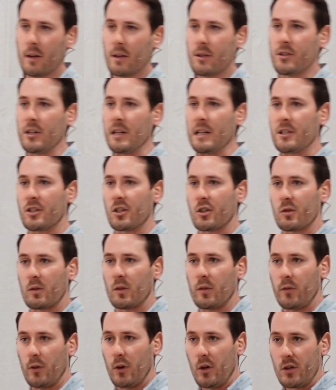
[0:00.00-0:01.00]
Jesus
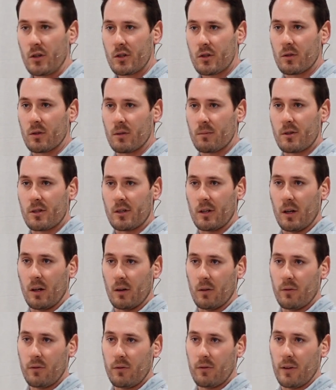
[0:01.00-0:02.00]
refers to
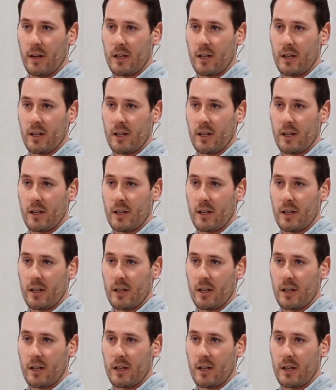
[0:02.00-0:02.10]
himself,